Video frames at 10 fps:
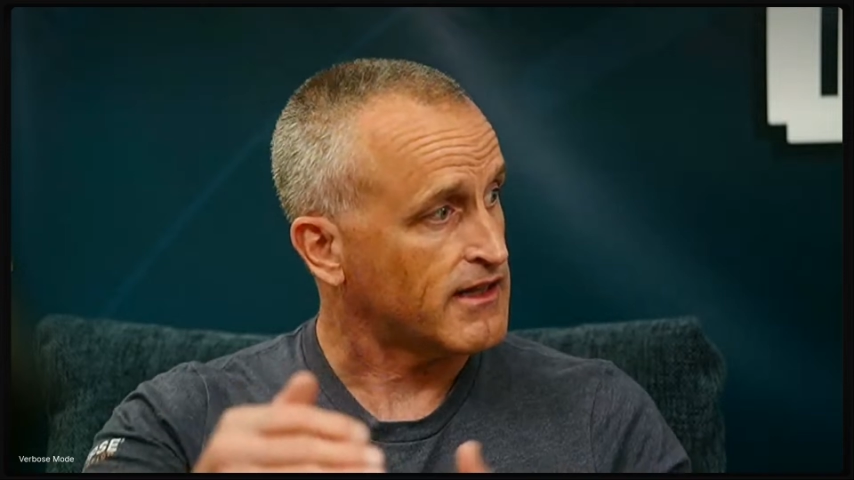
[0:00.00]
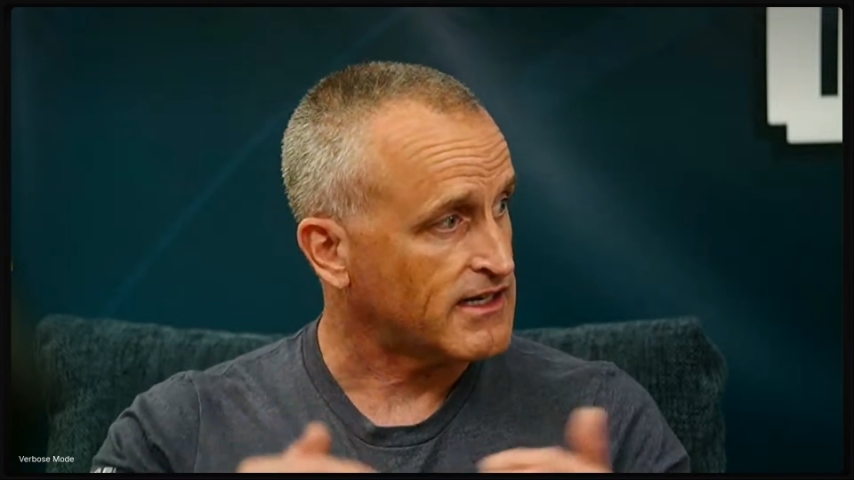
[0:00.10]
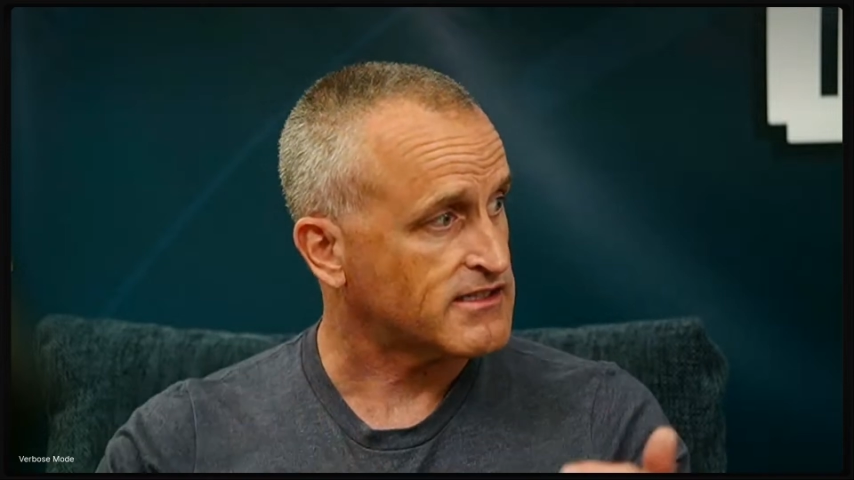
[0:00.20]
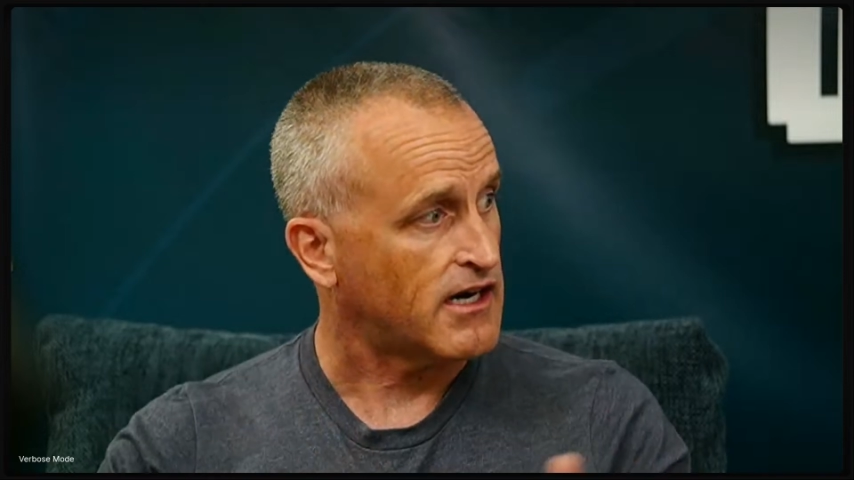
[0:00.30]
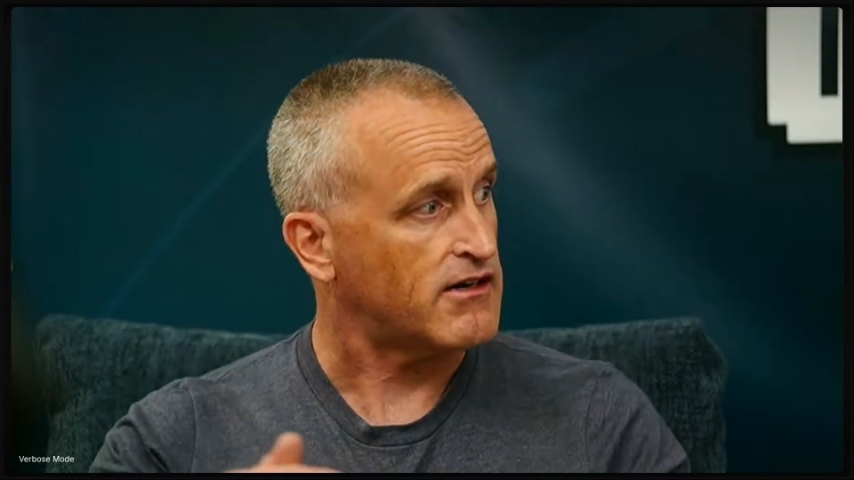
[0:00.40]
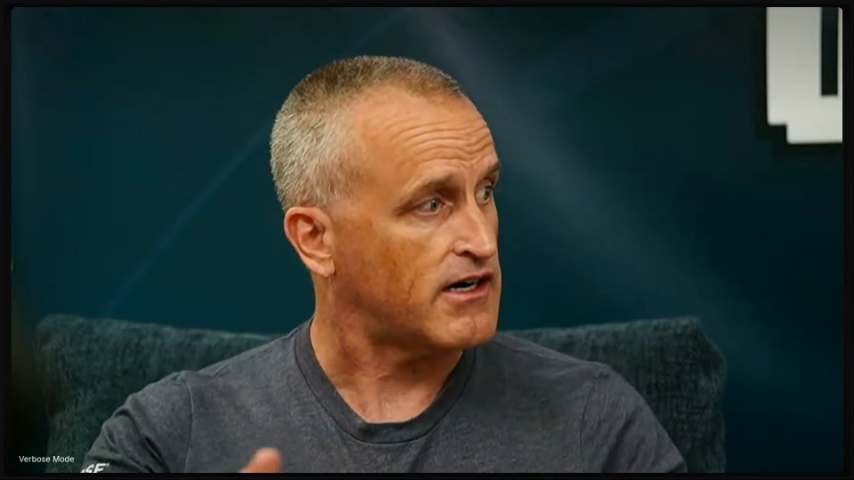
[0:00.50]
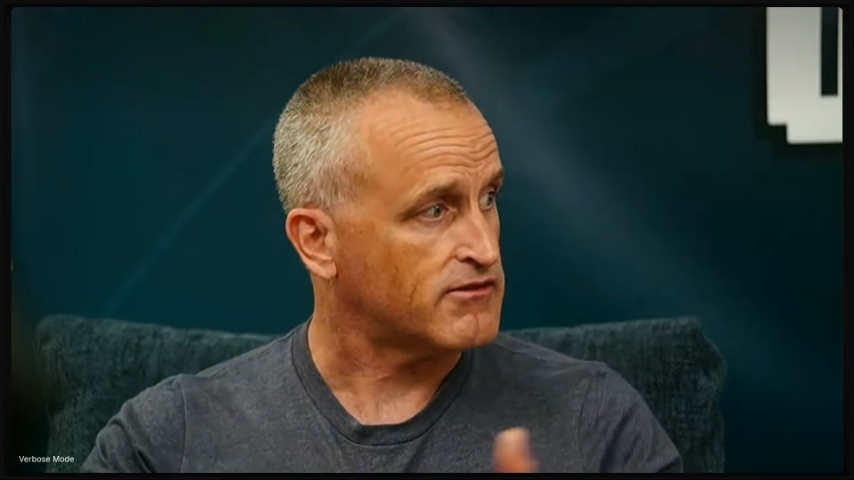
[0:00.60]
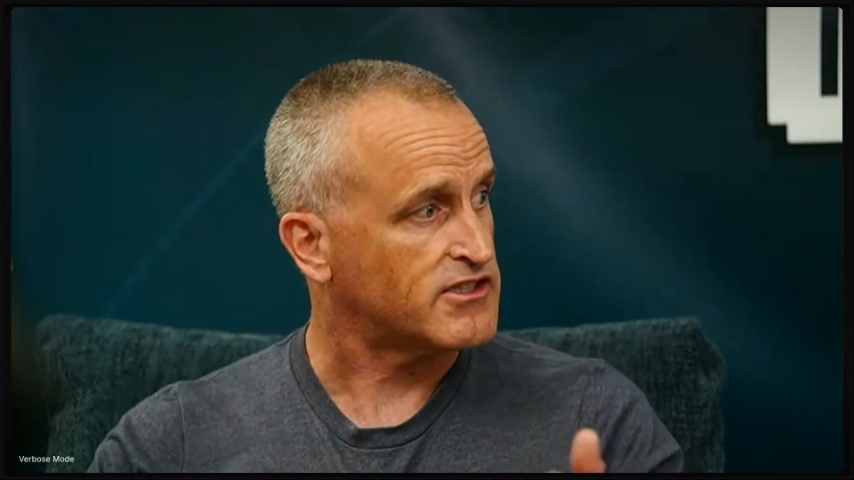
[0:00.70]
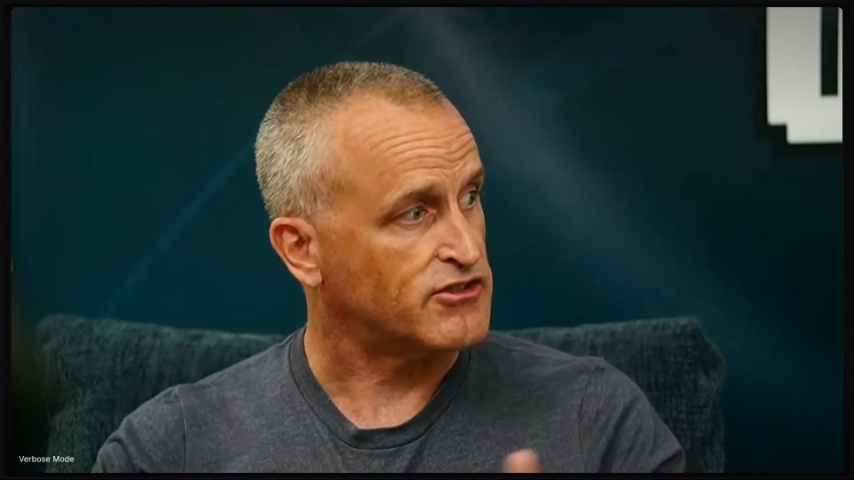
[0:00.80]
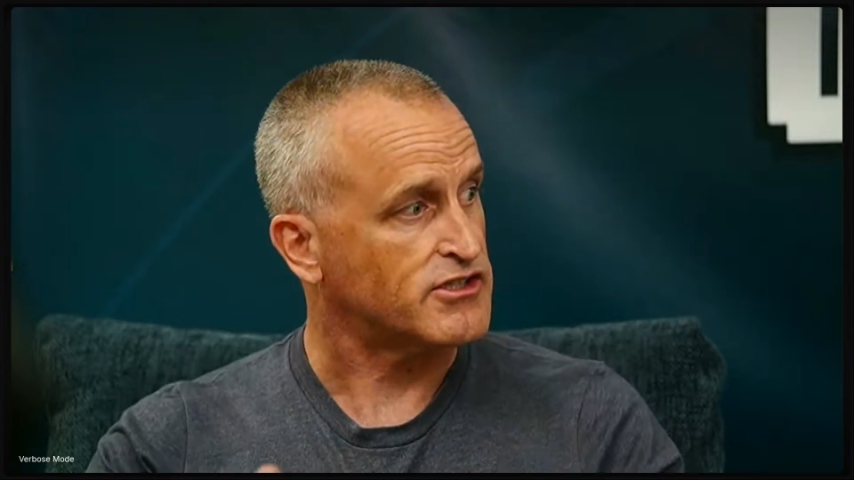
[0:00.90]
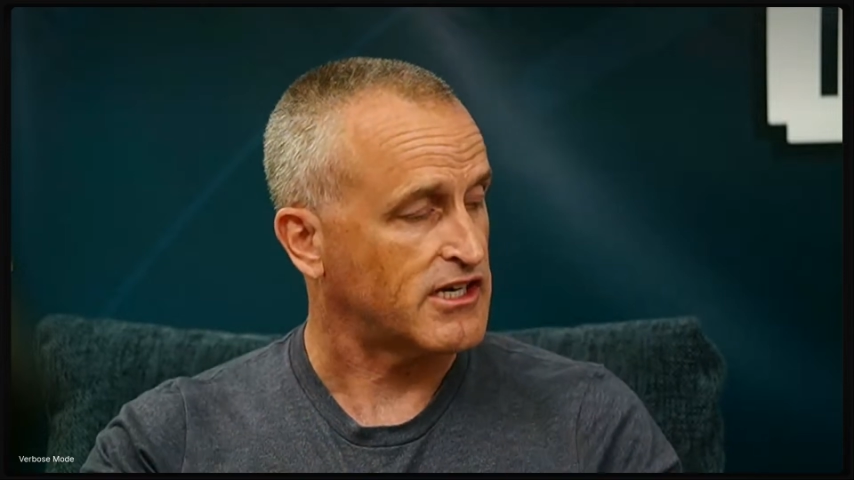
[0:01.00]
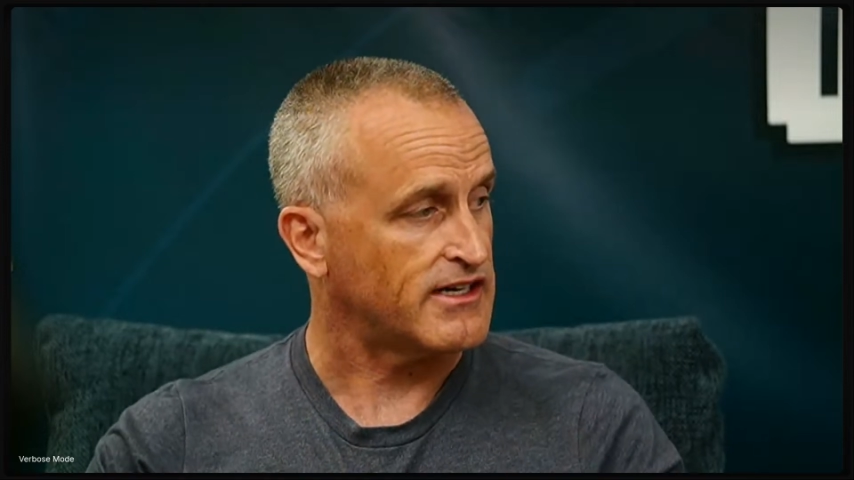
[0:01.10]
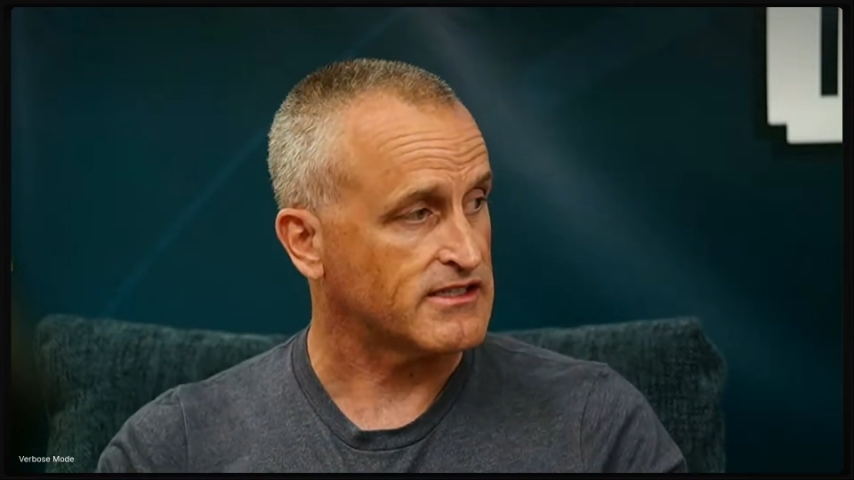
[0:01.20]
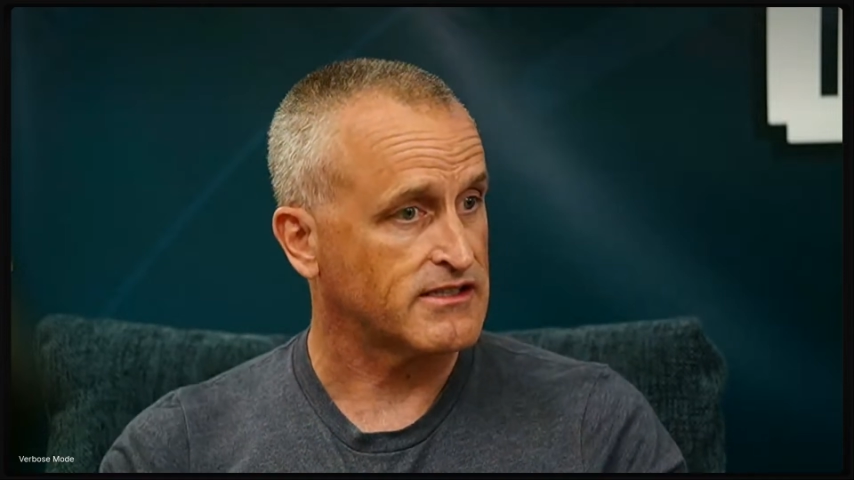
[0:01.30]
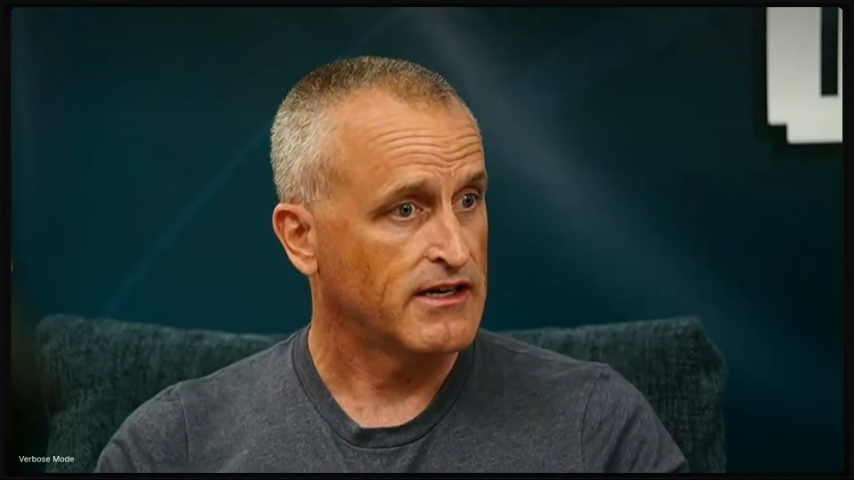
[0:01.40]
is how it usually
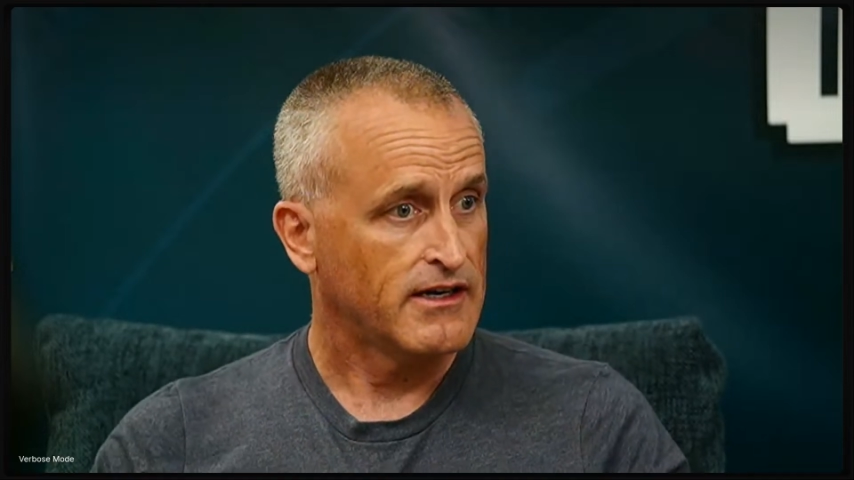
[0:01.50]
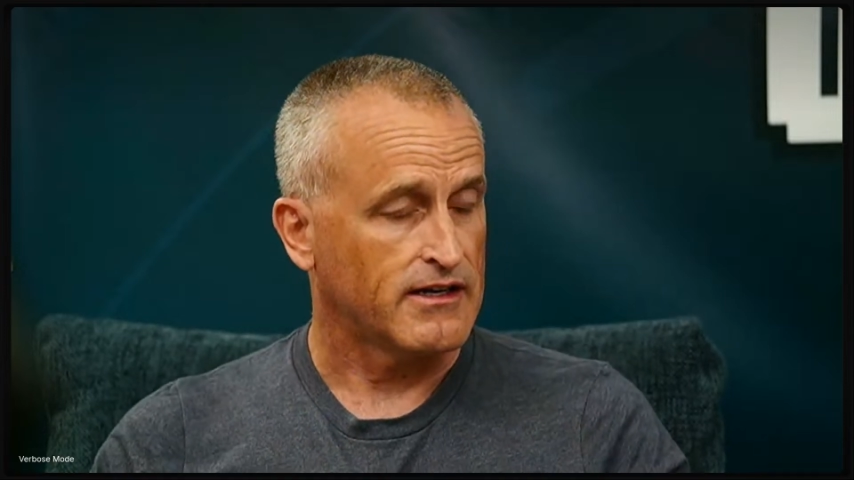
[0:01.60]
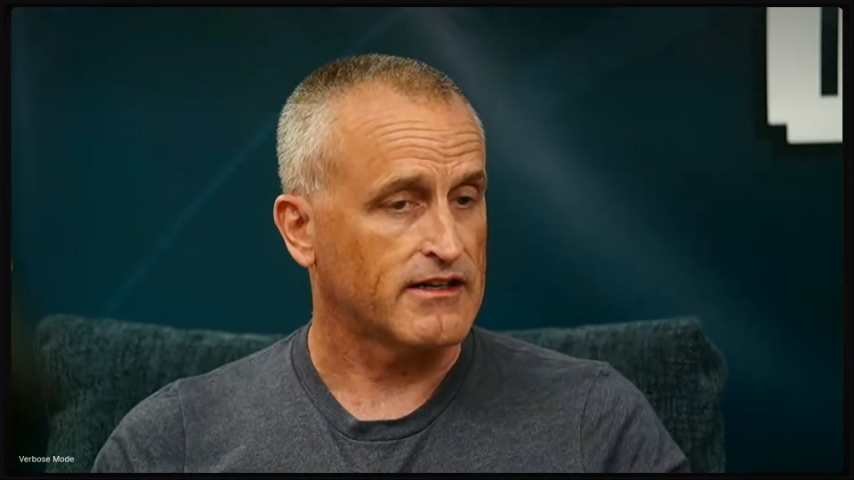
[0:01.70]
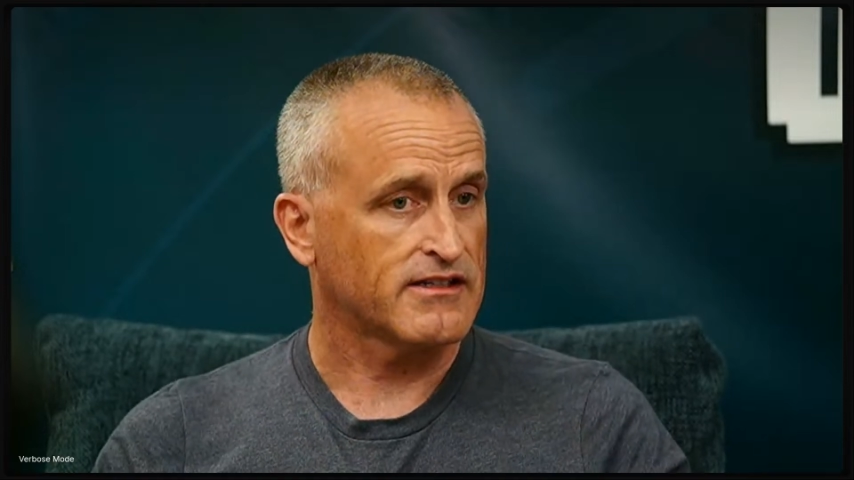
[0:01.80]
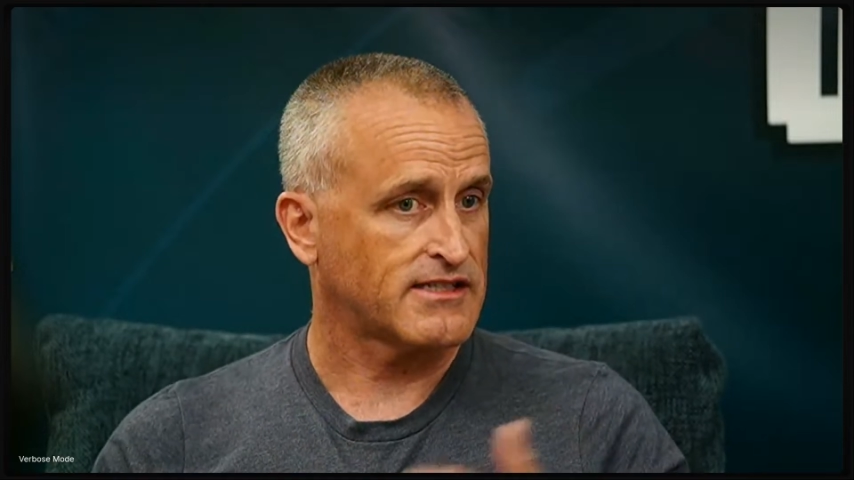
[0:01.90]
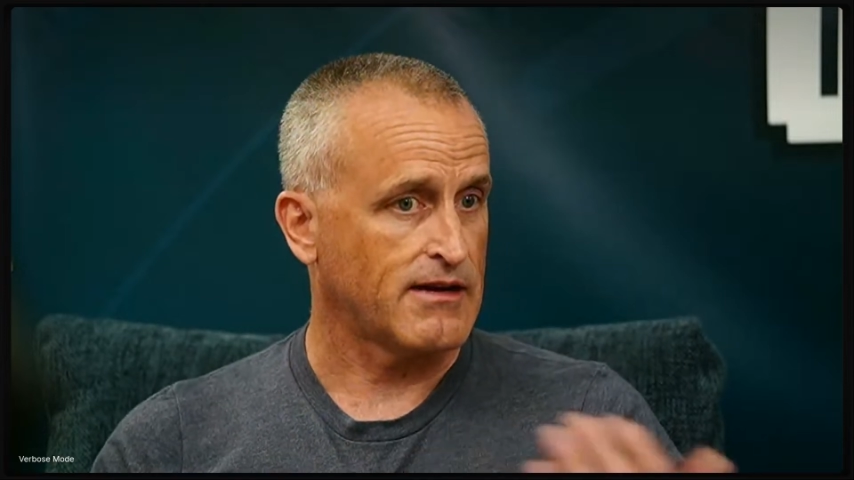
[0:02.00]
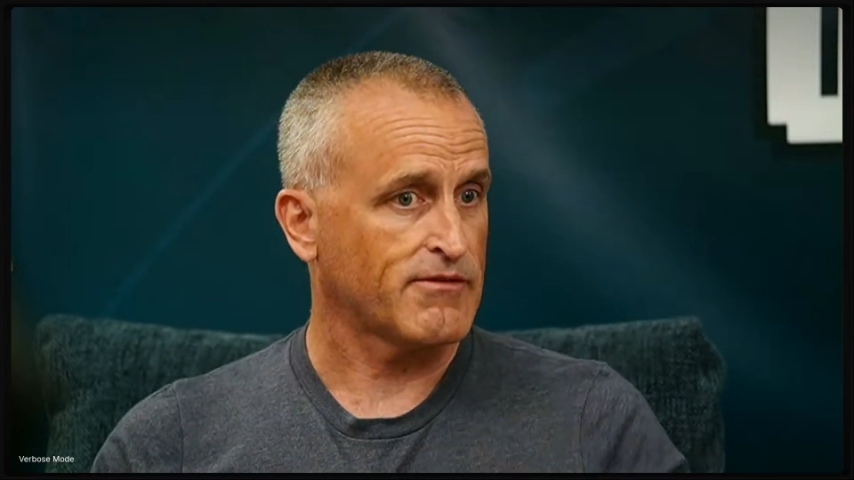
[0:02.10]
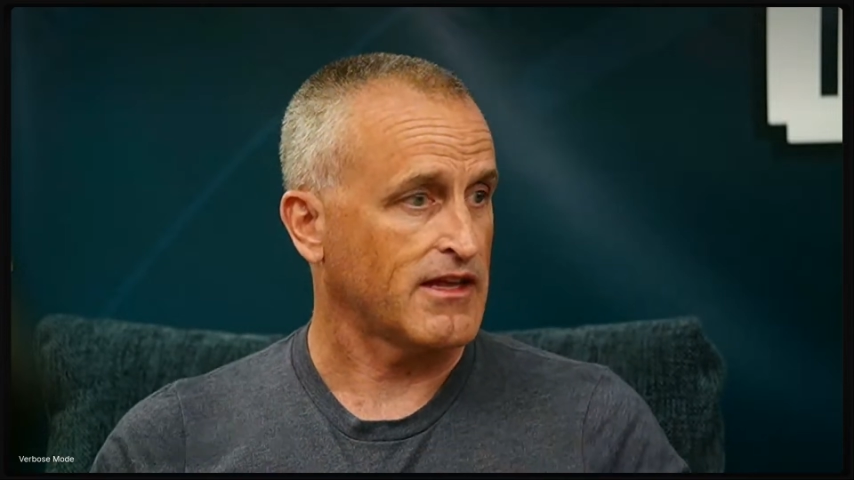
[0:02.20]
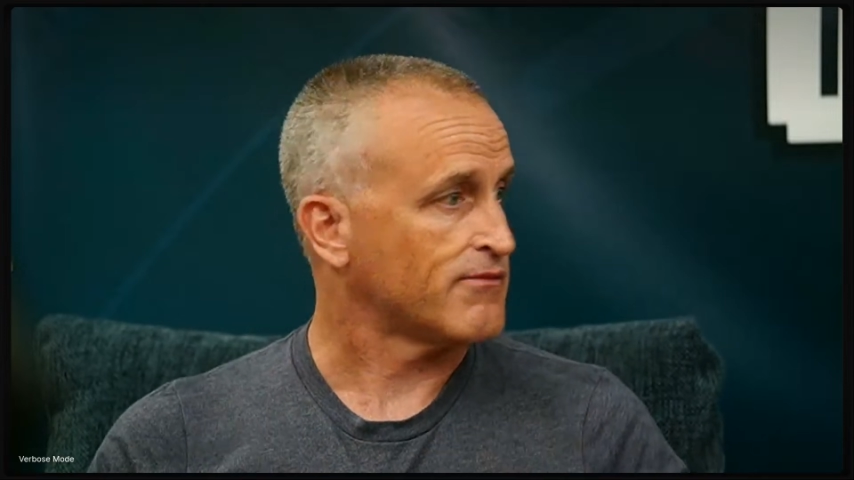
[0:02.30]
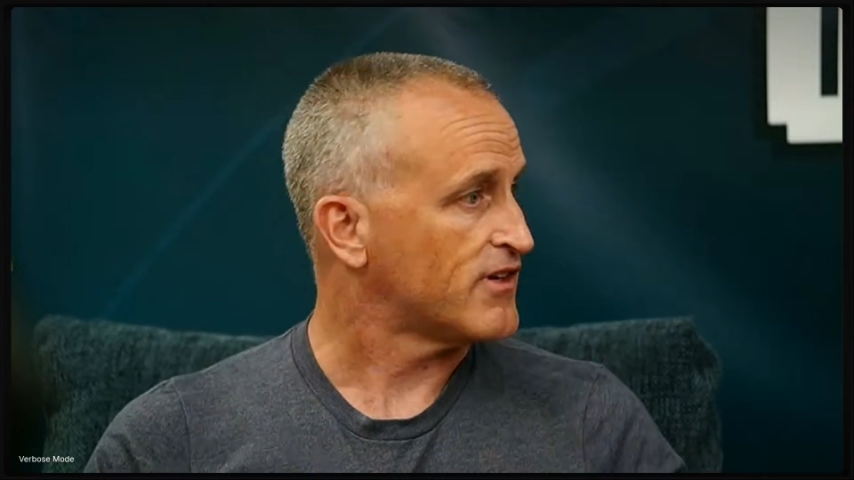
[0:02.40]
is. The same thing with